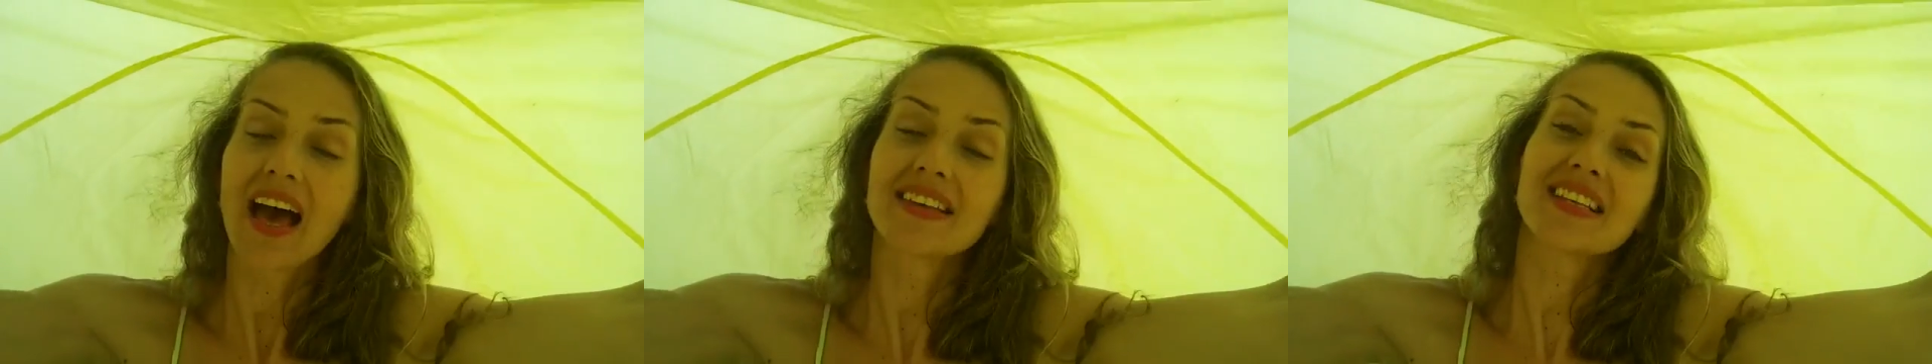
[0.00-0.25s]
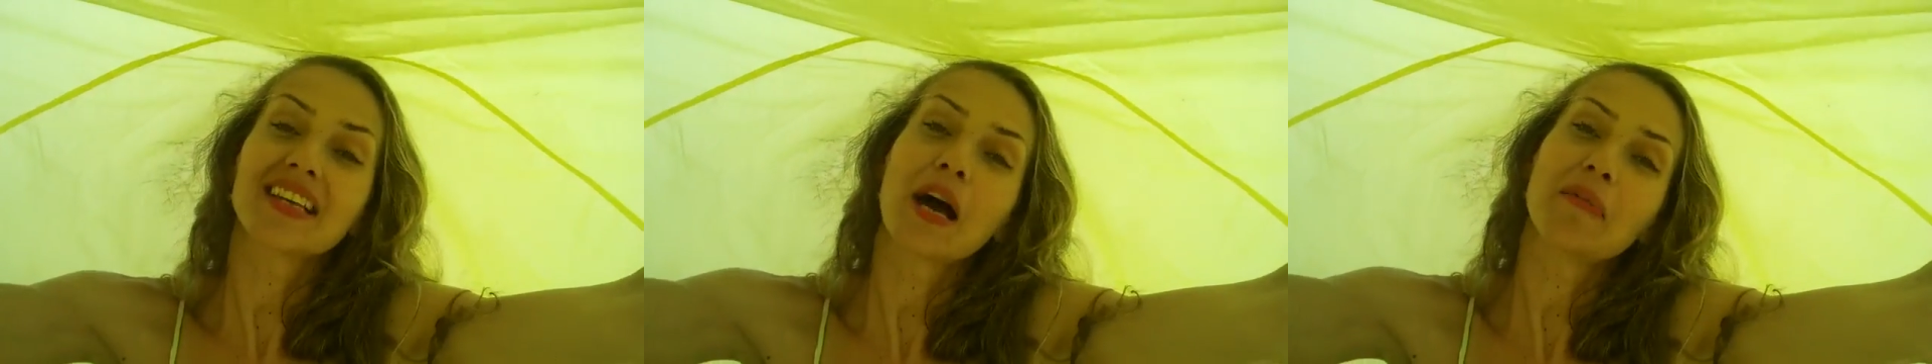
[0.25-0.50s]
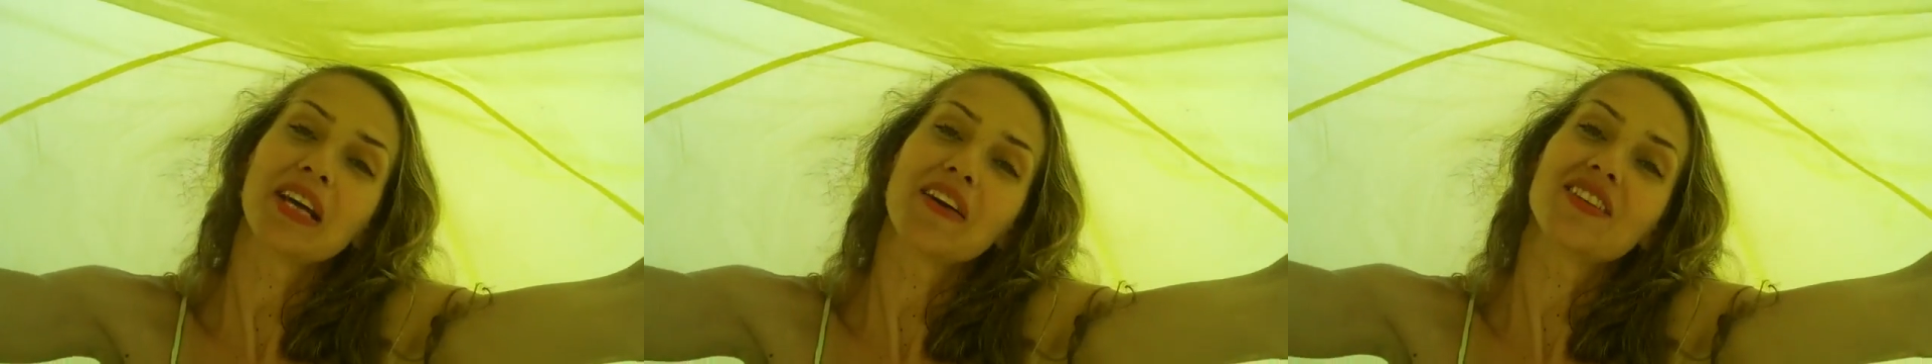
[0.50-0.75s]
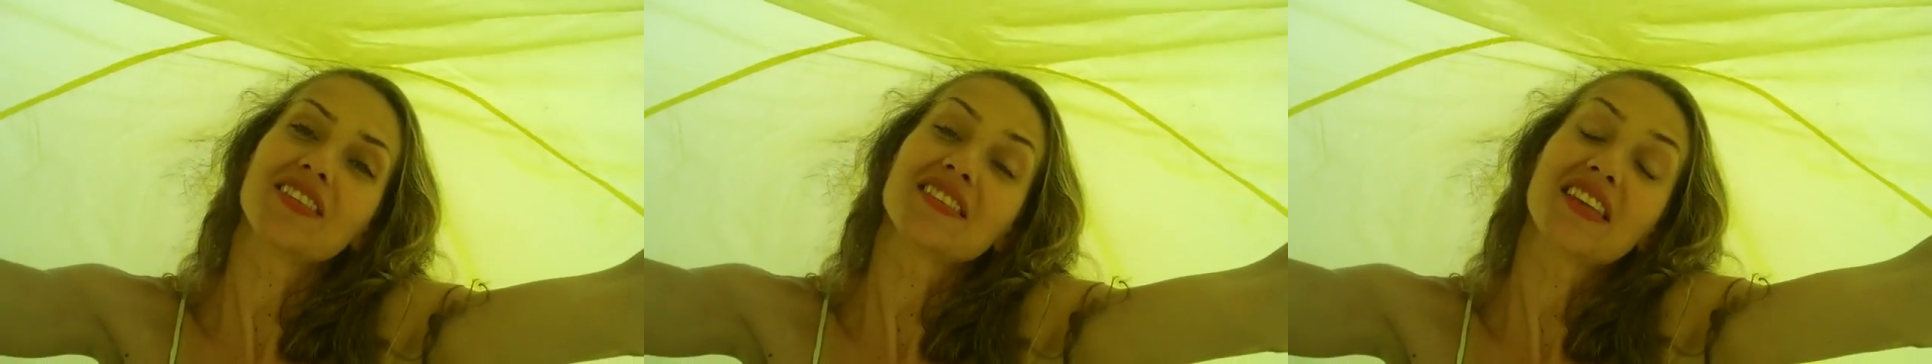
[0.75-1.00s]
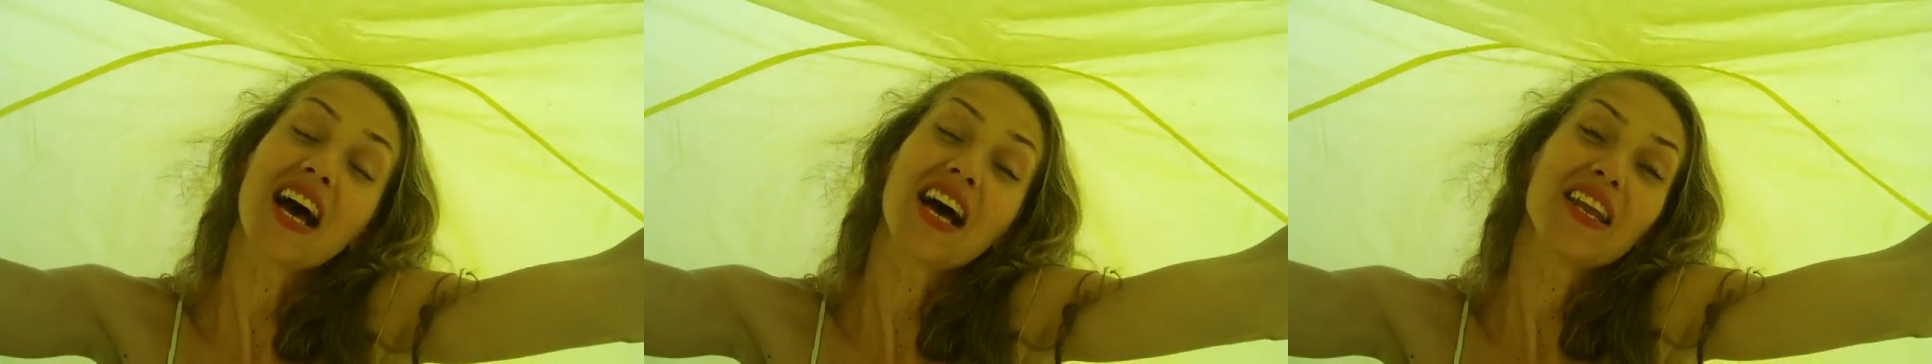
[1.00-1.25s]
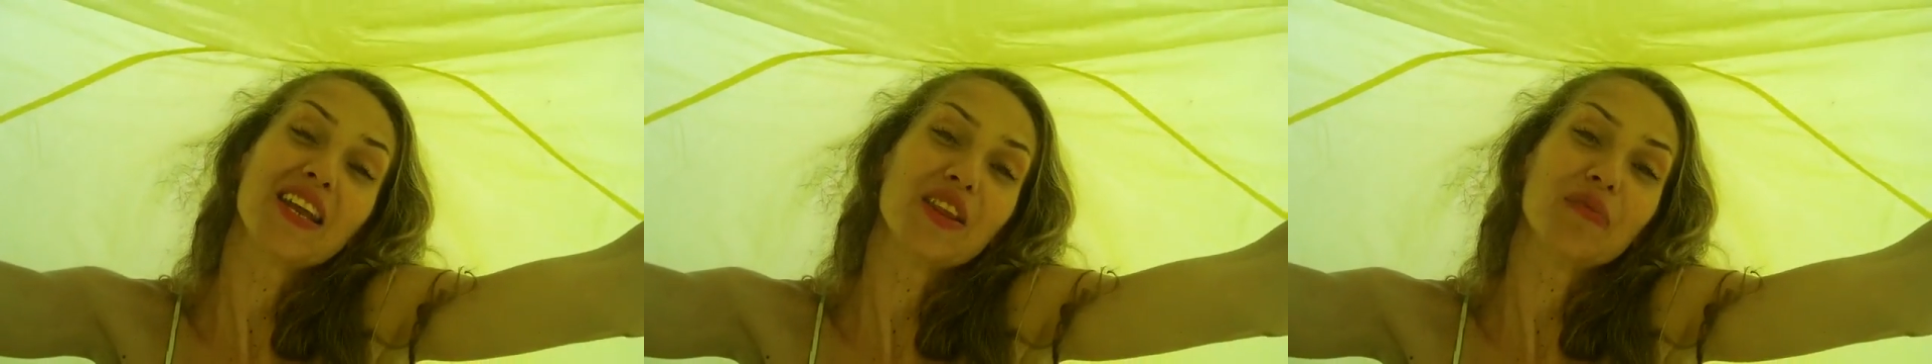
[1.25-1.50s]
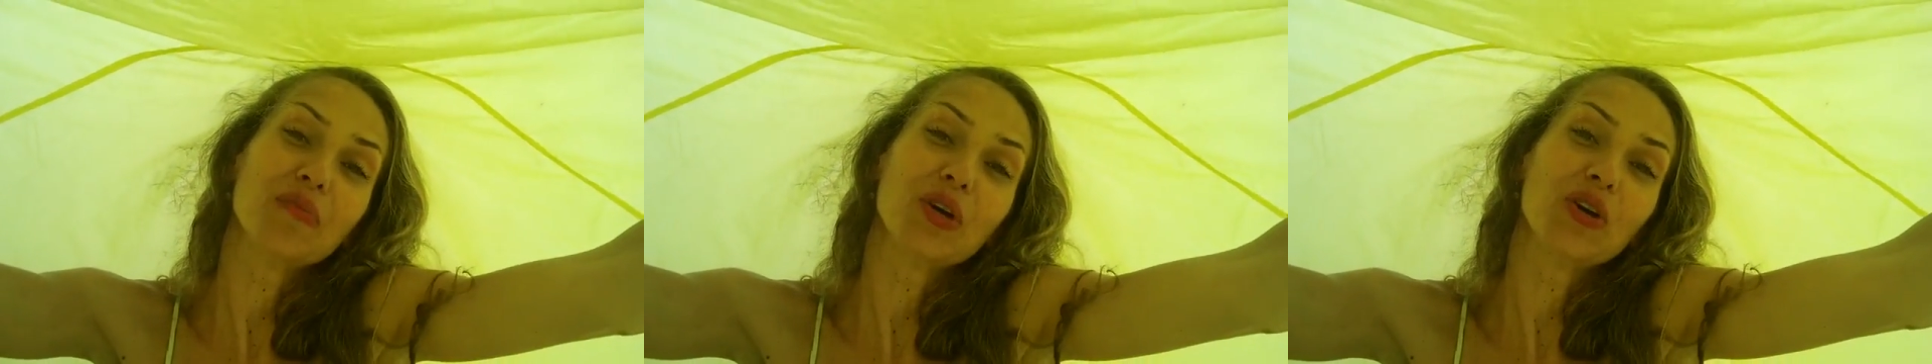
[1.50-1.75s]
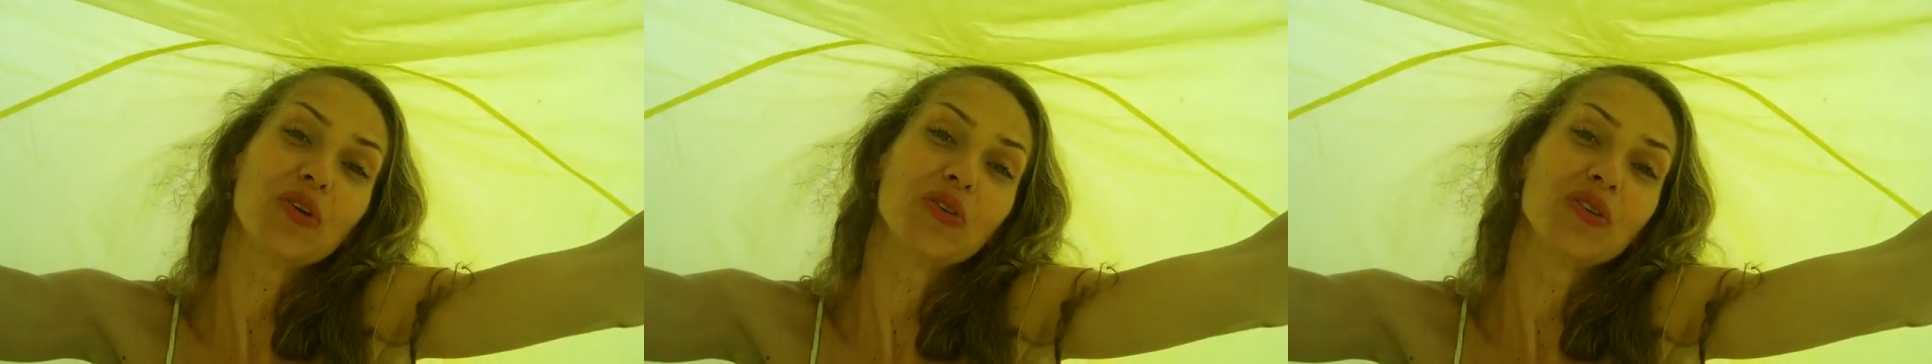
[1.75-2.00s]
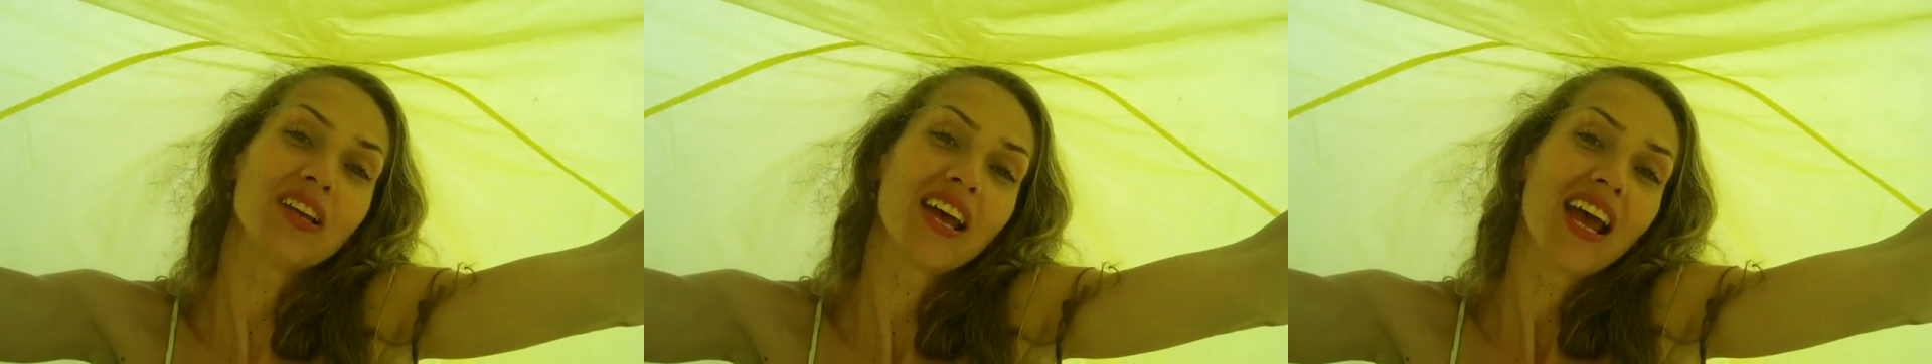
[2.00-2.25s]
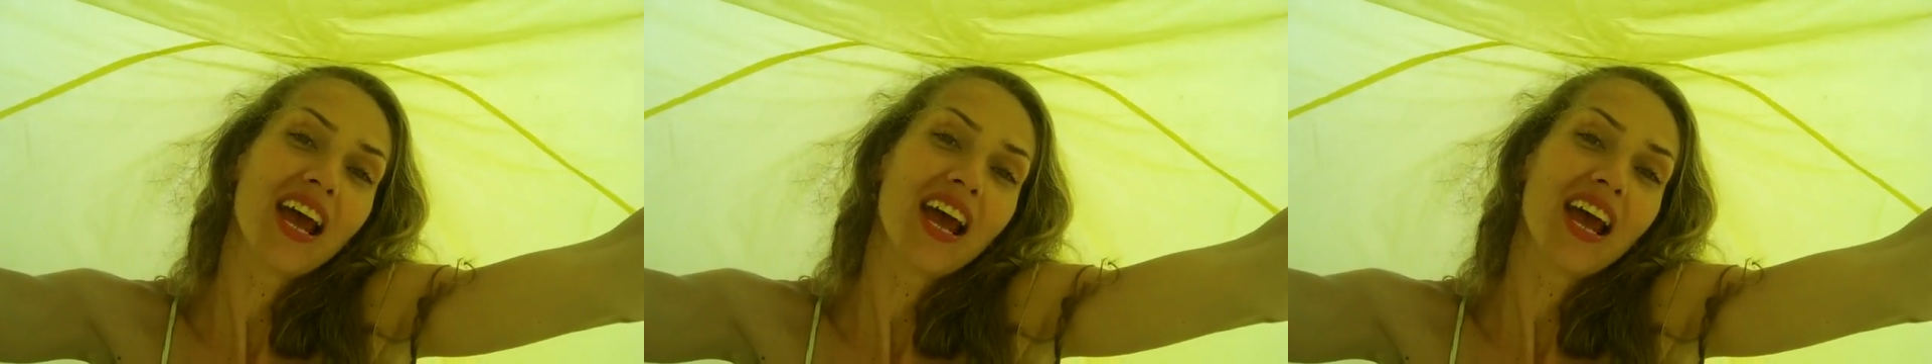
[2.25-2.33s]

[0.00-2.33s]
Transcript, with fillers: As the coming of the sun and the moon,